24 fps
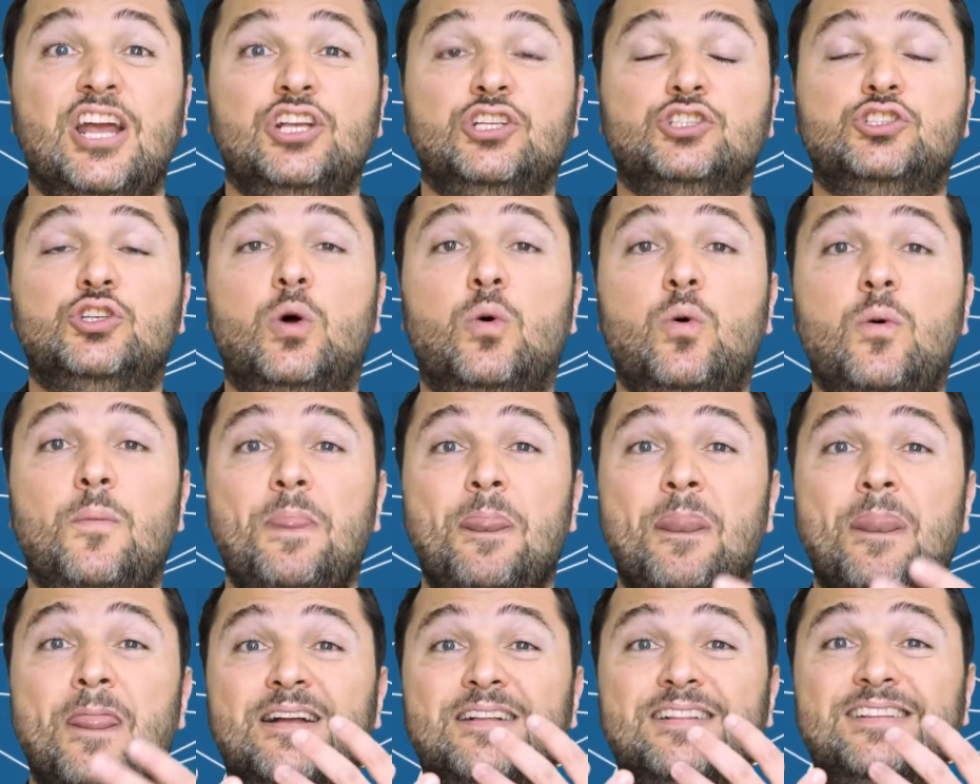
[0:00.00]
So
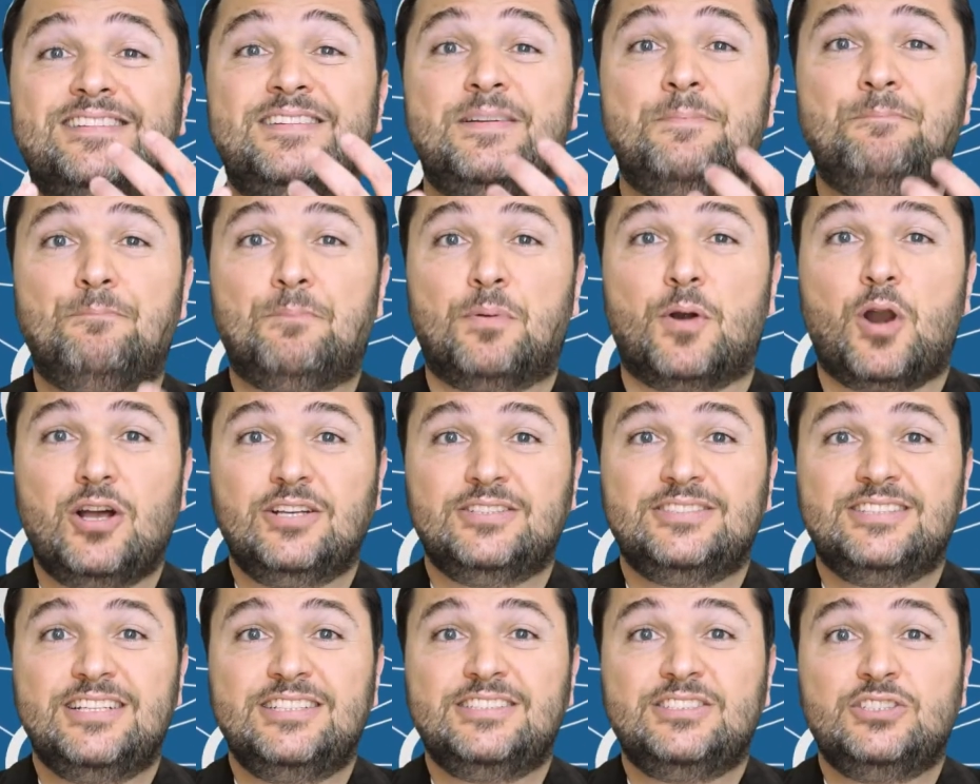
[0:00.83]
the
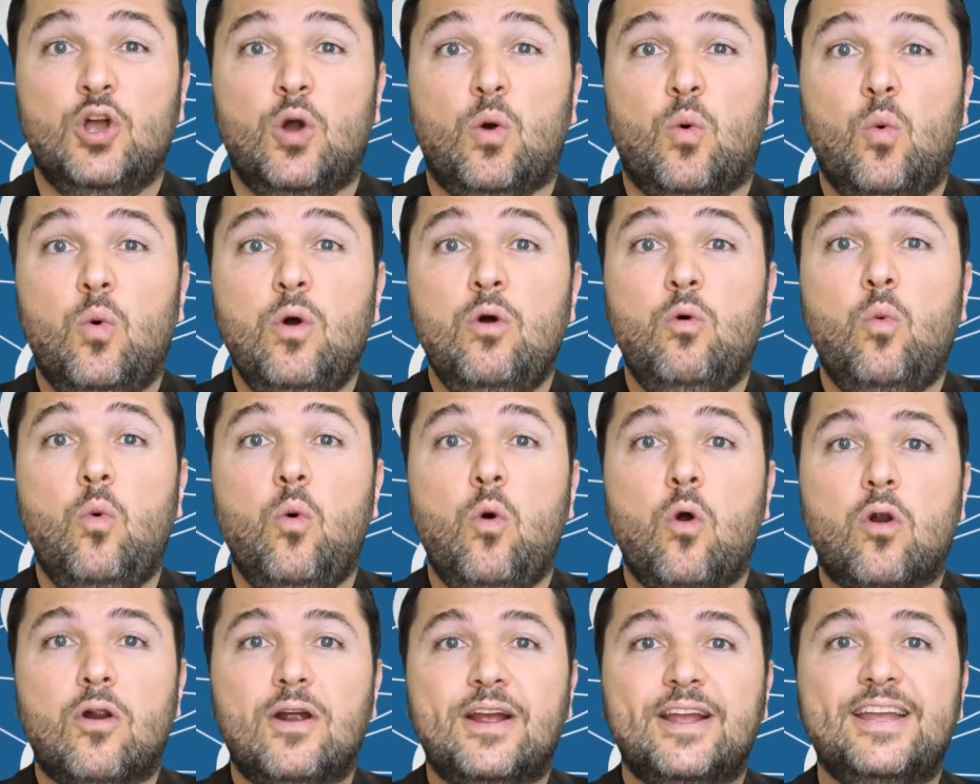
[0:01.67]
process will
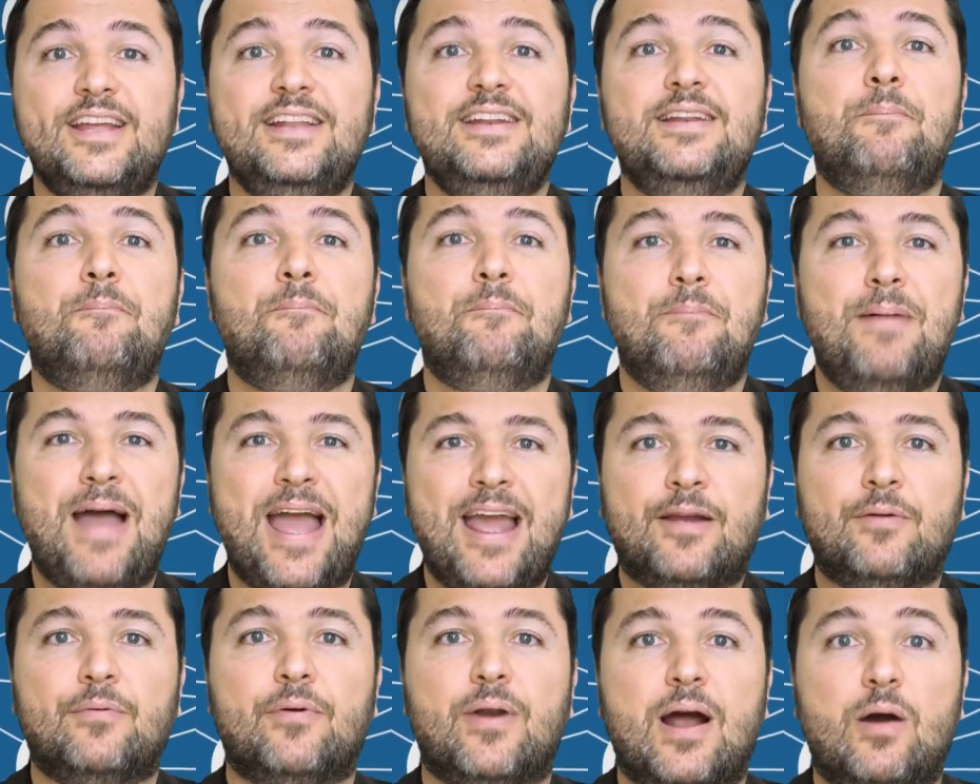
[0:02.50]
work in the
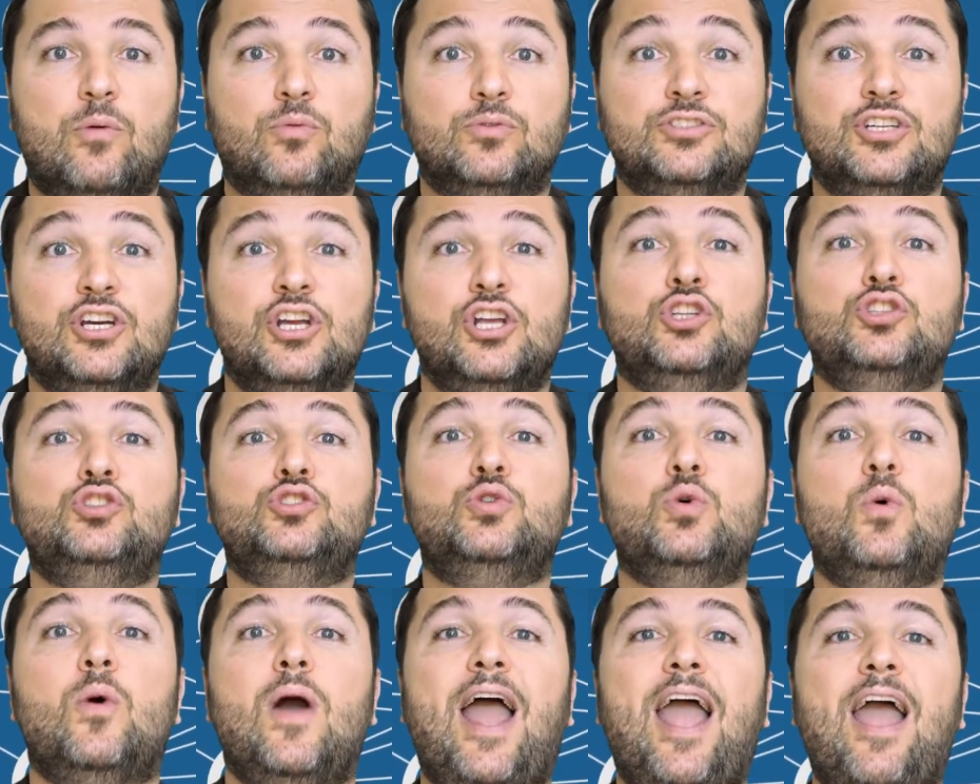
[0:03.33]
background
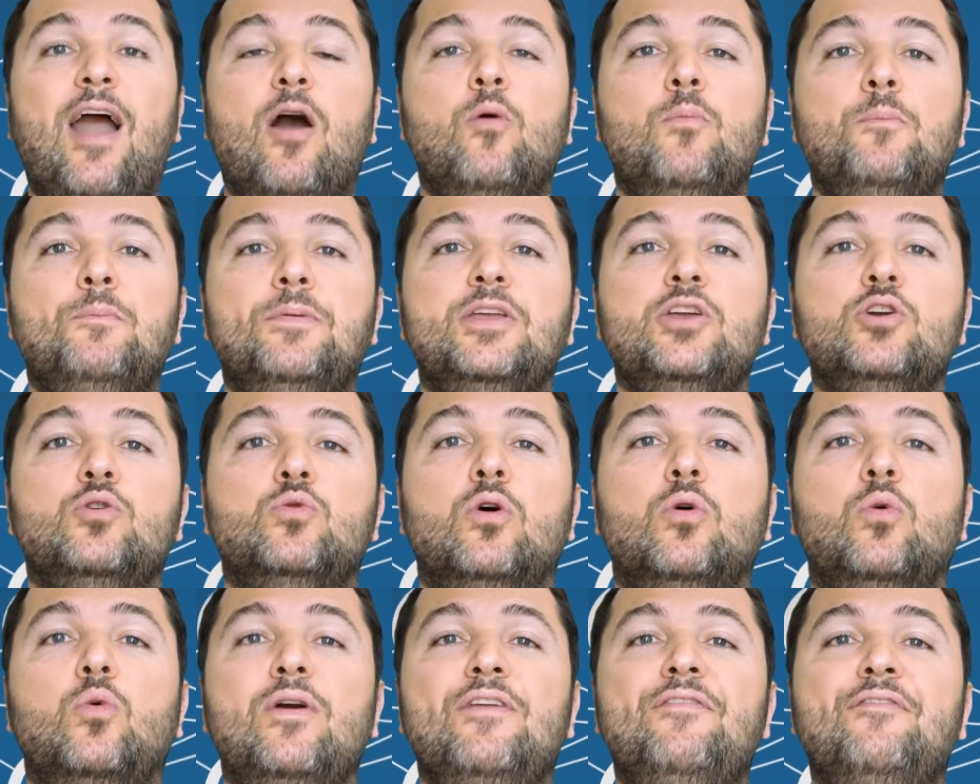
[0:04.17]
to help
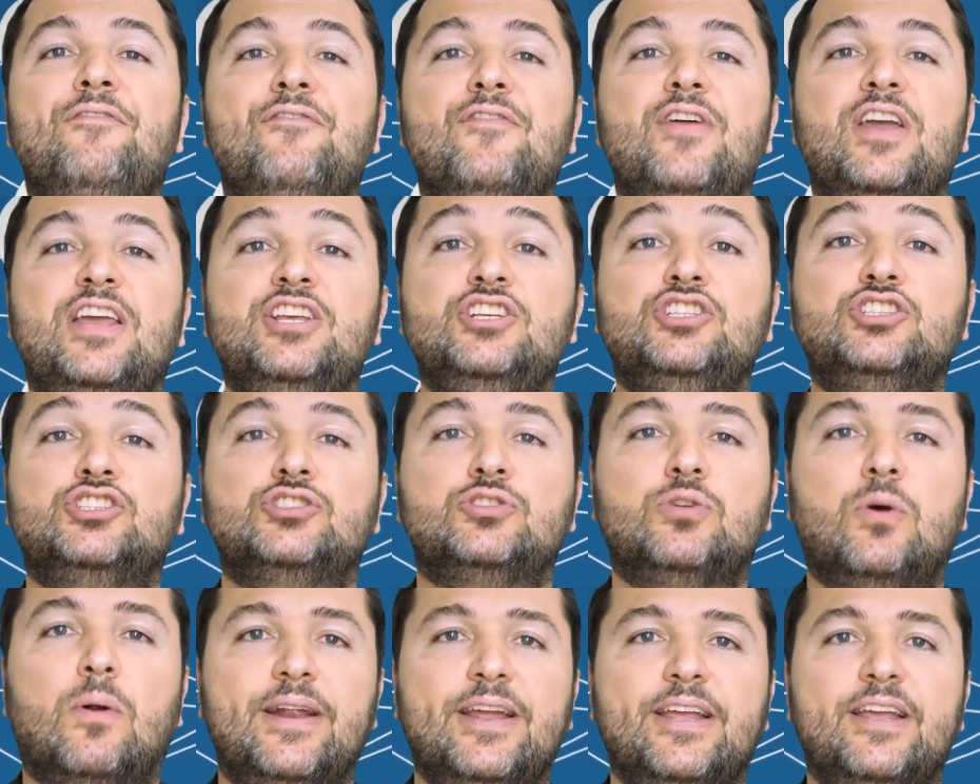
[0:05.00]
you with
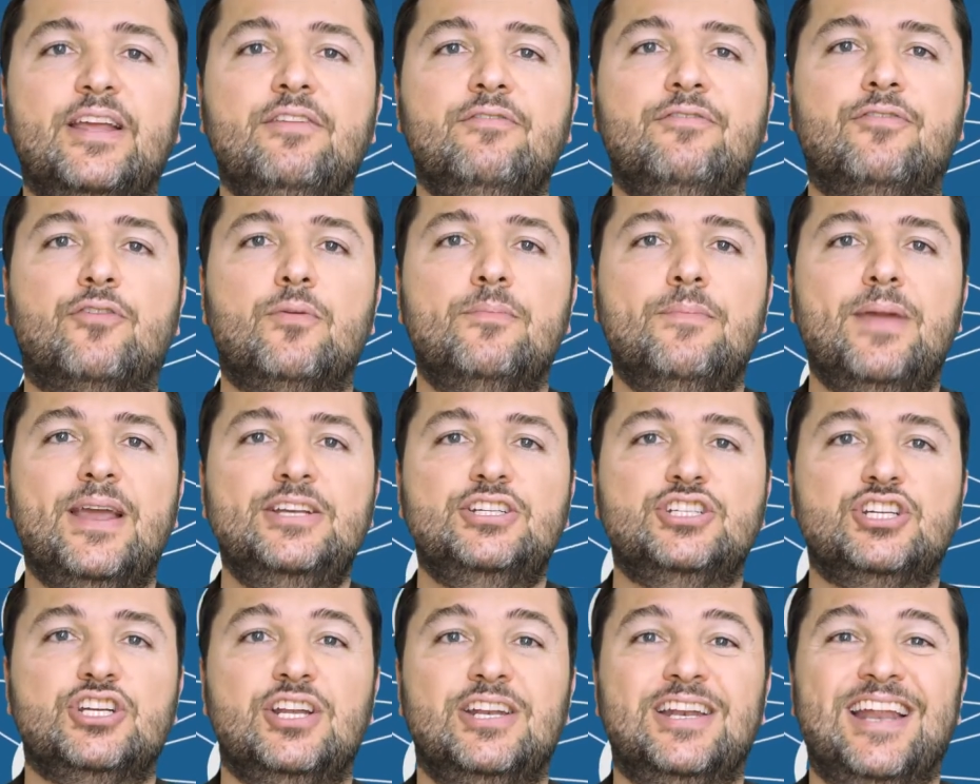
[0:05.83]
historic
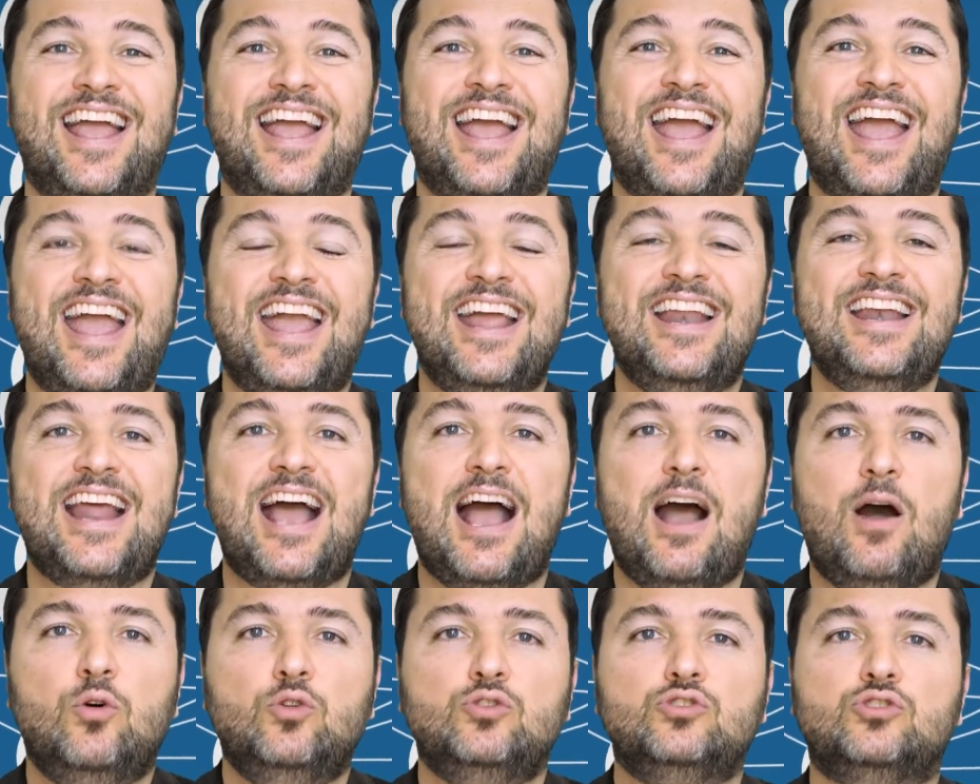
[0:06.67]
information and
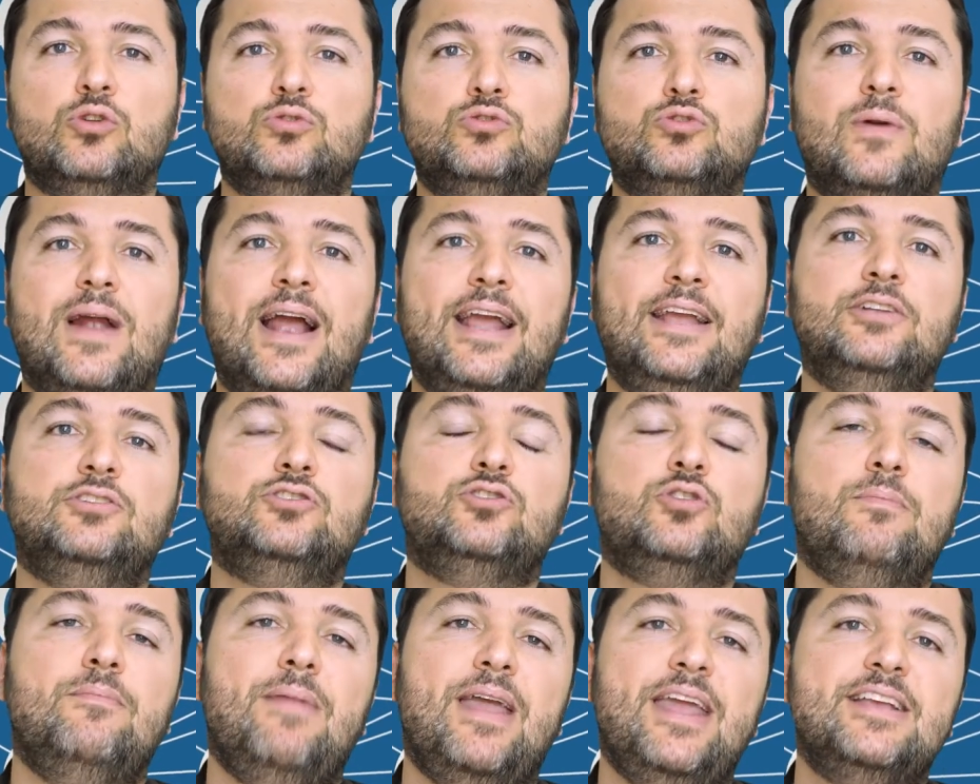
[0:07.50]
also trying
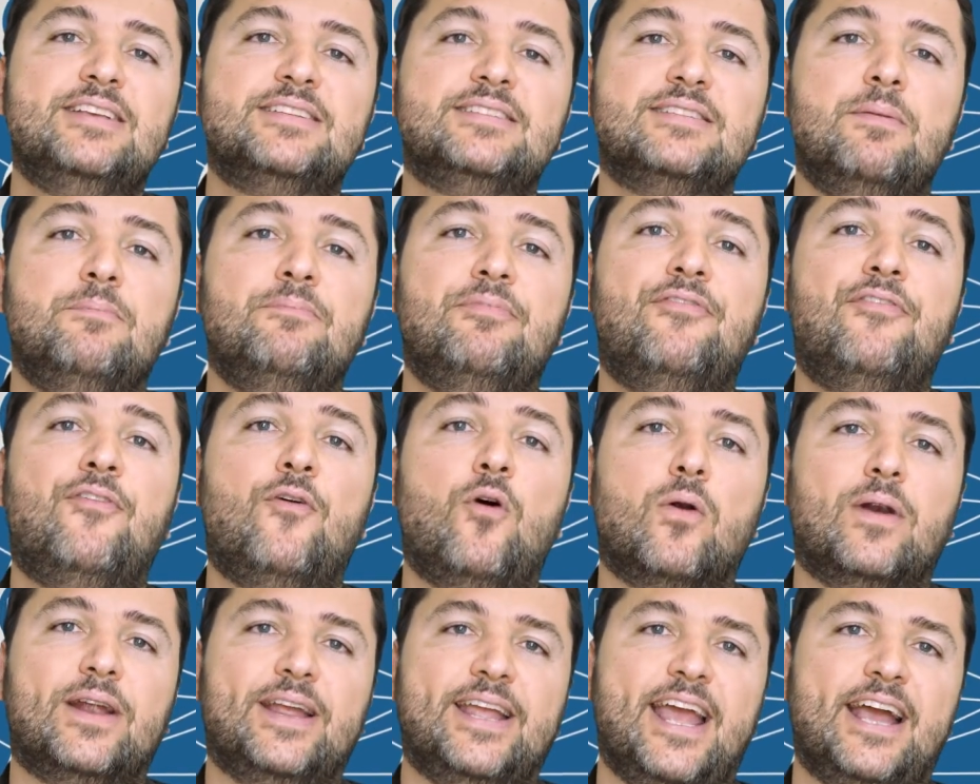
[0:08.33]
to make some
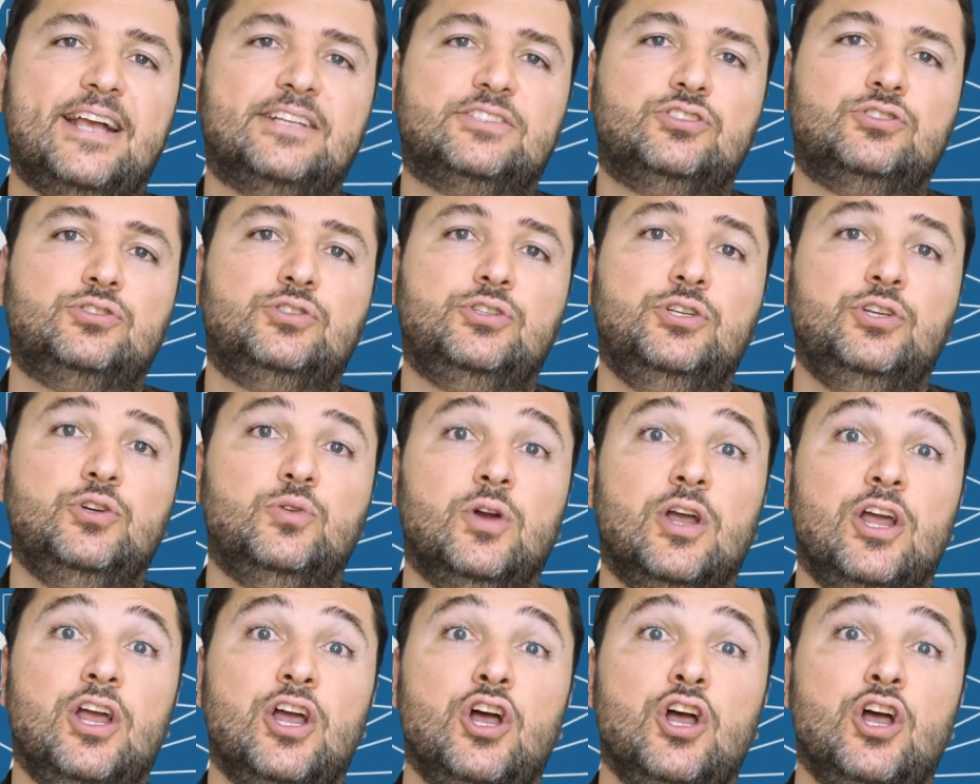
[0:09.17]
forecasts to you